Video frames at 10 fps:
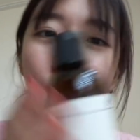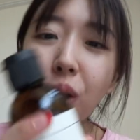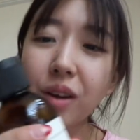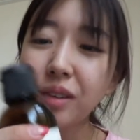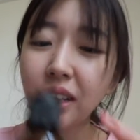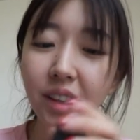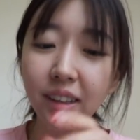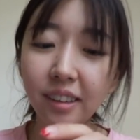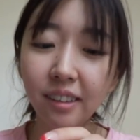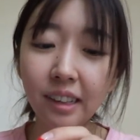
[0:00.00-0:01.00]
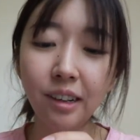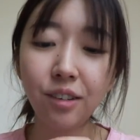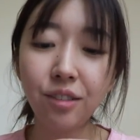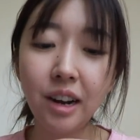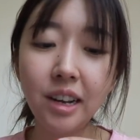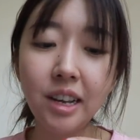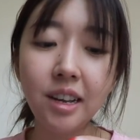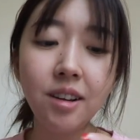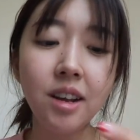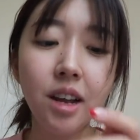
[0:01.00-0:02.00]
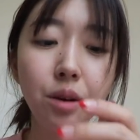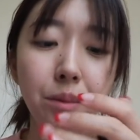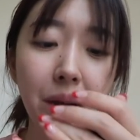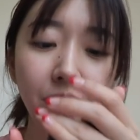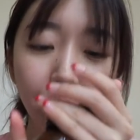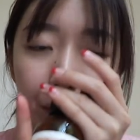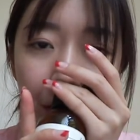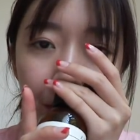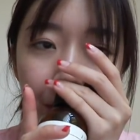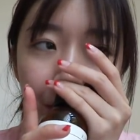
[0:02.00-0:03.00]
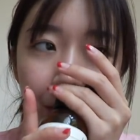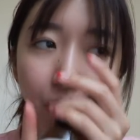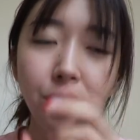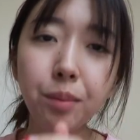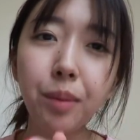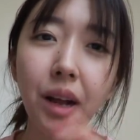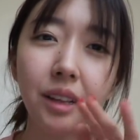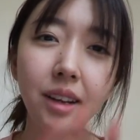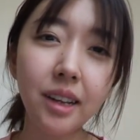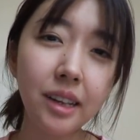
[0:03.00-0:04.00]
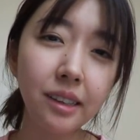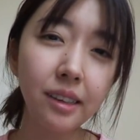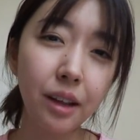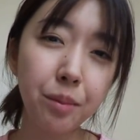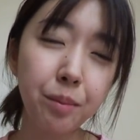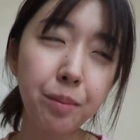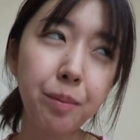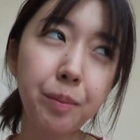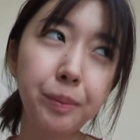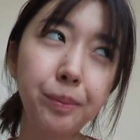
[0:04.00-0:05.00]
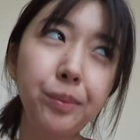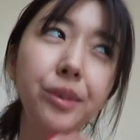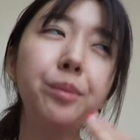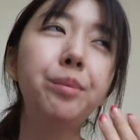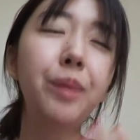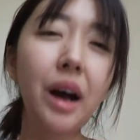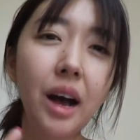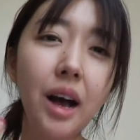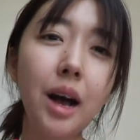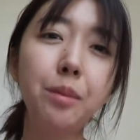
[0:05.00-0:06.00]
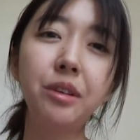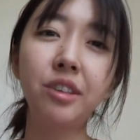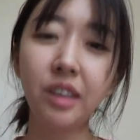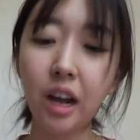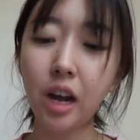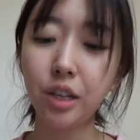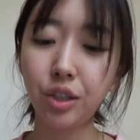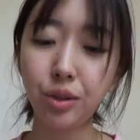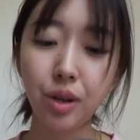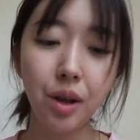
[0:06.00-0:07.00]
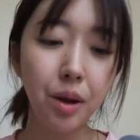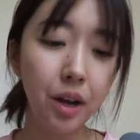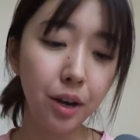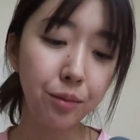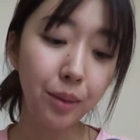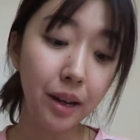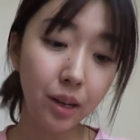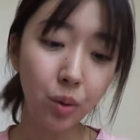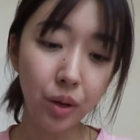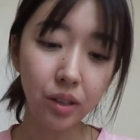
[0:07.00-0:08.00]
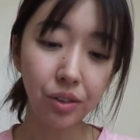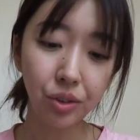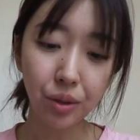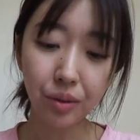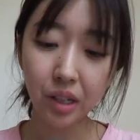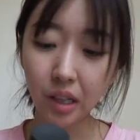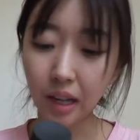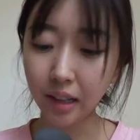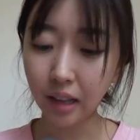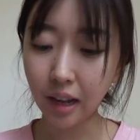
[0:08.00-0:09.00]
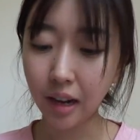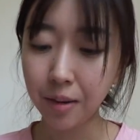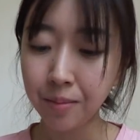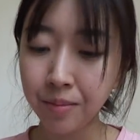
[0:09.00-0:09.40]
I really like the scent already. It reminds me of the Balinese like spa massage kind of body oil, so I really like that.